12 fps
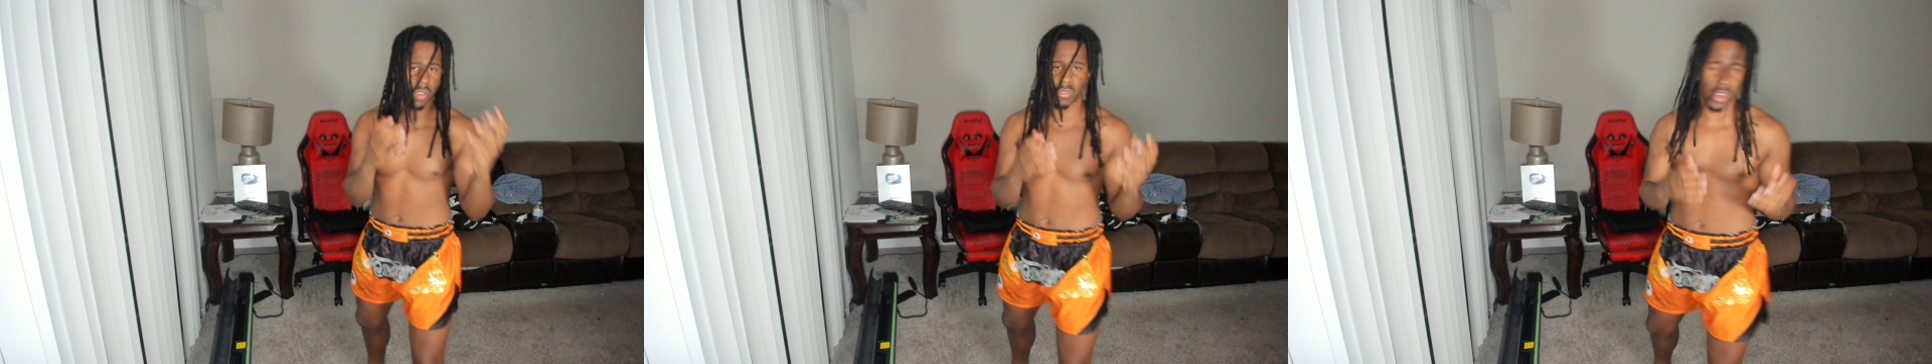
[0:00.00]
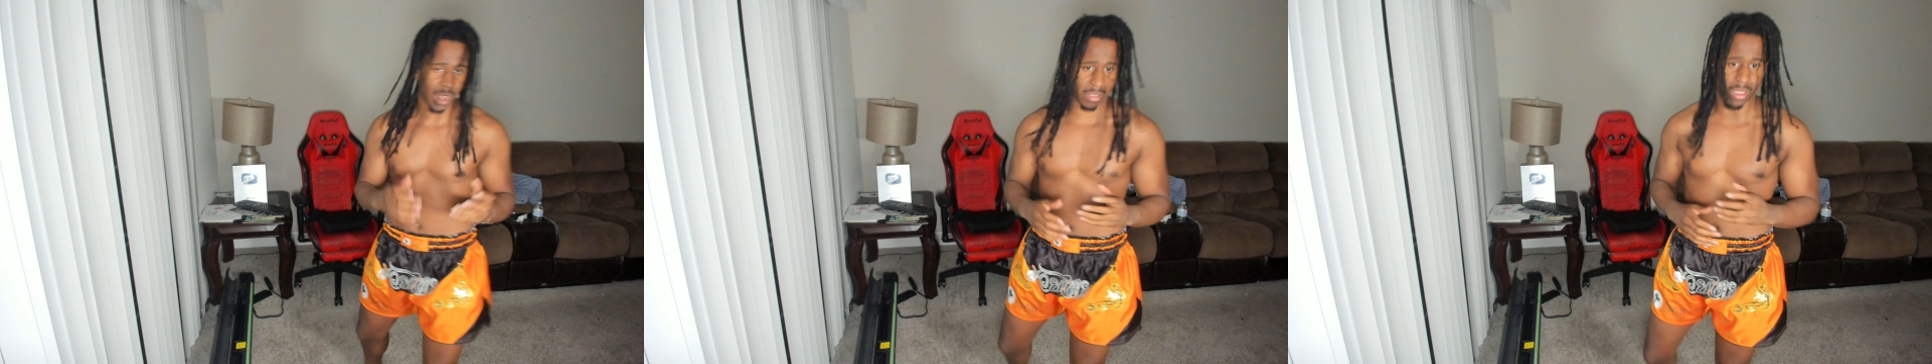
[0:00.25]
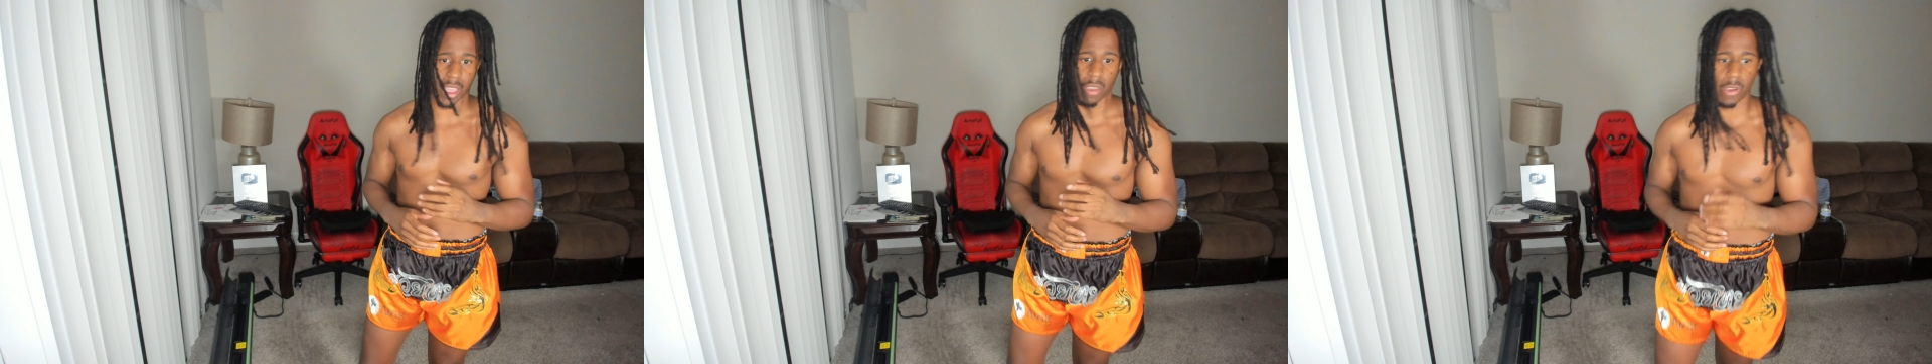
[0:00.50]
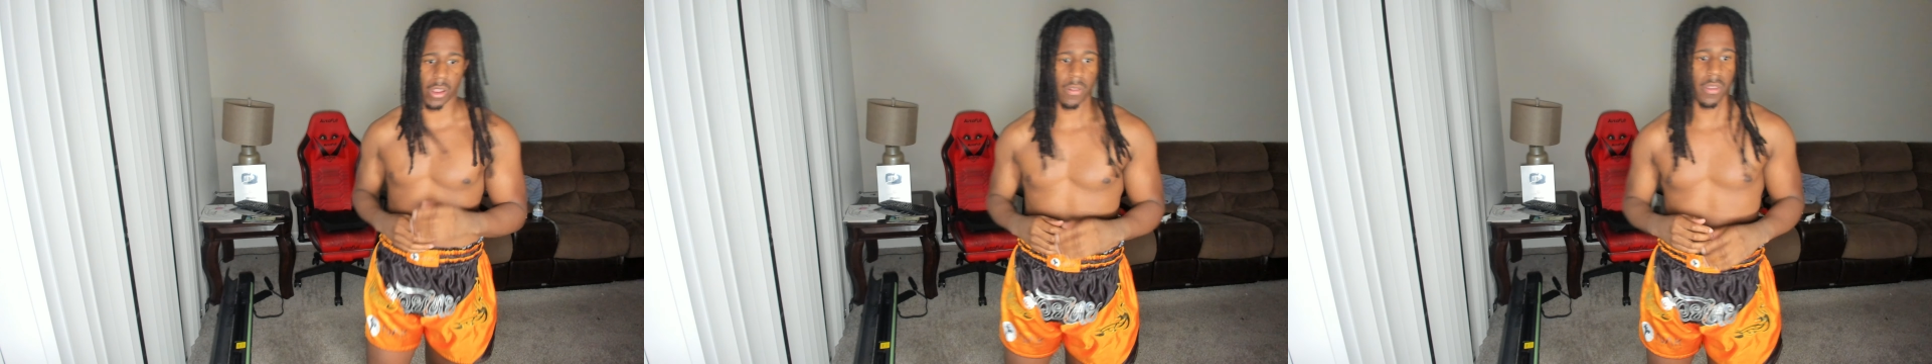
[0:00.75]
it like that,
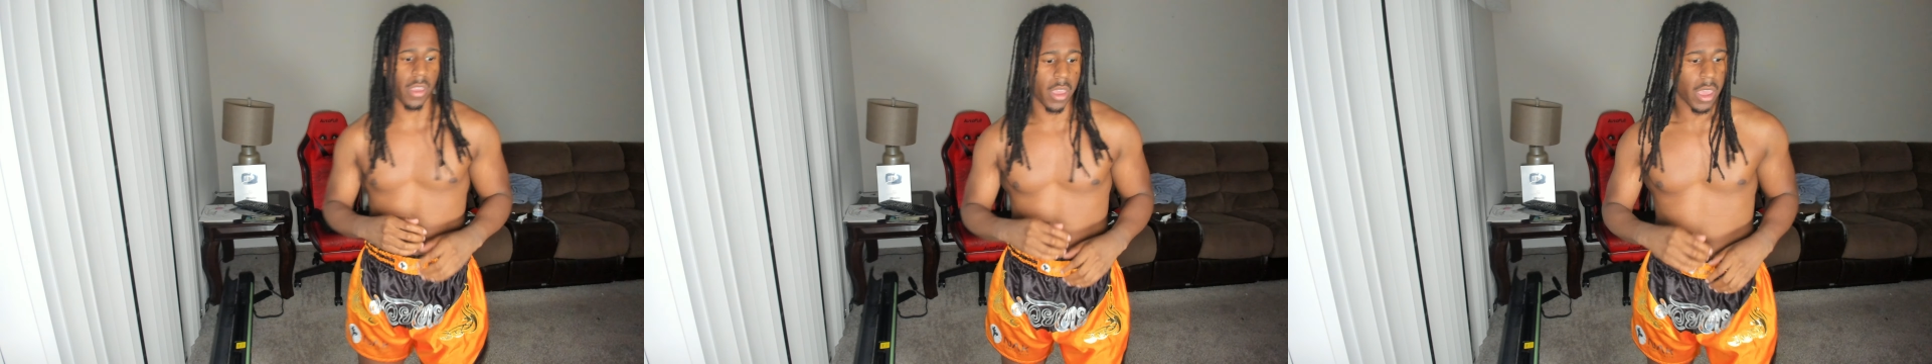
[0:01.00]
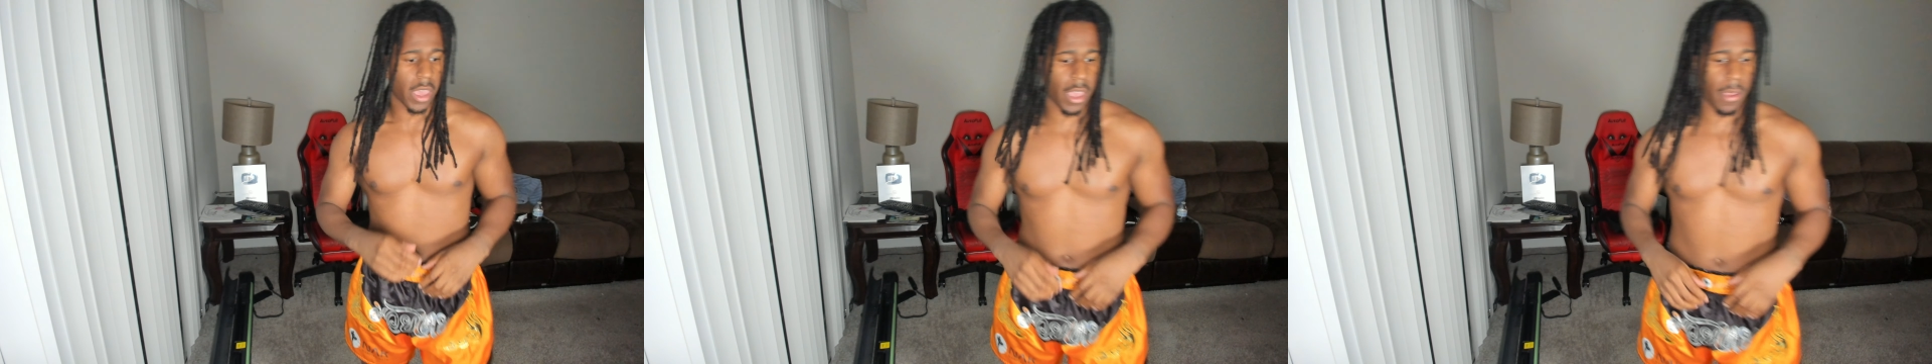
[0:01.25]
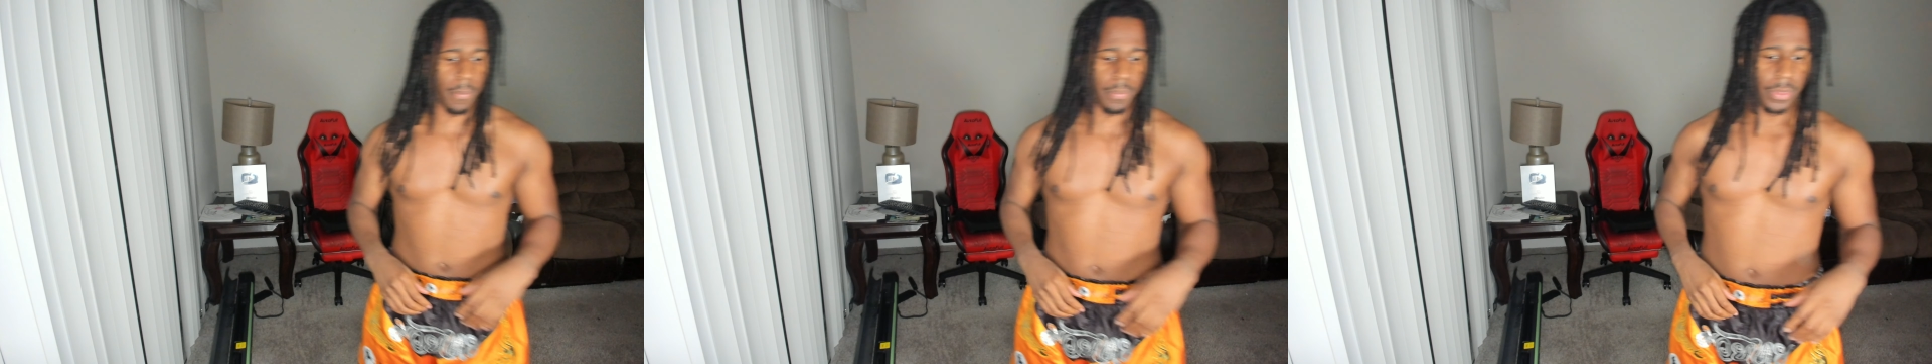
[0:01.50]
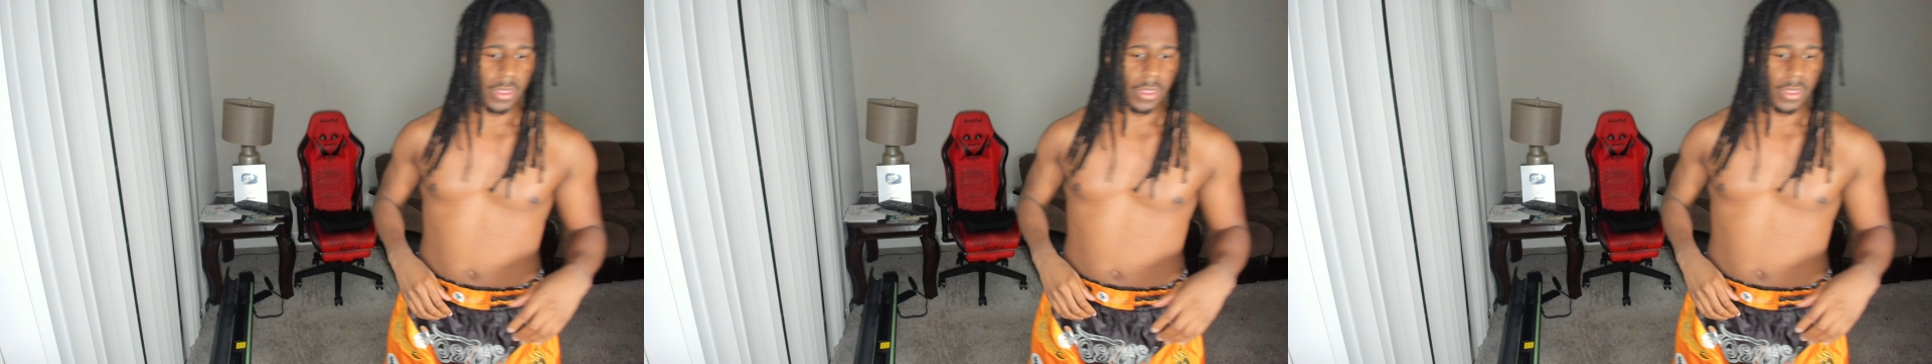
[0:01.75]
right? And